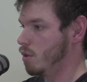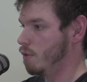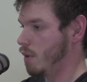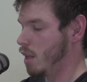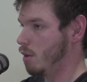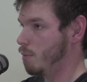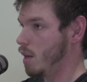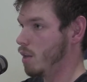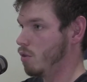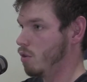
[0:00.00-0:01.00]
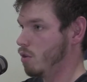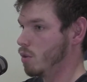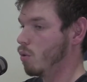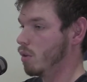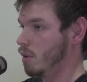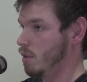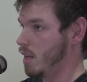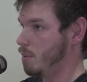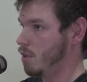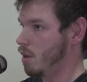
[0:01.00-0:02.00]
develop and use all at the
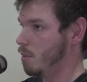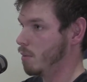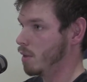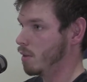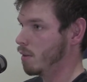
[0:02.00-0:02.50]
same time.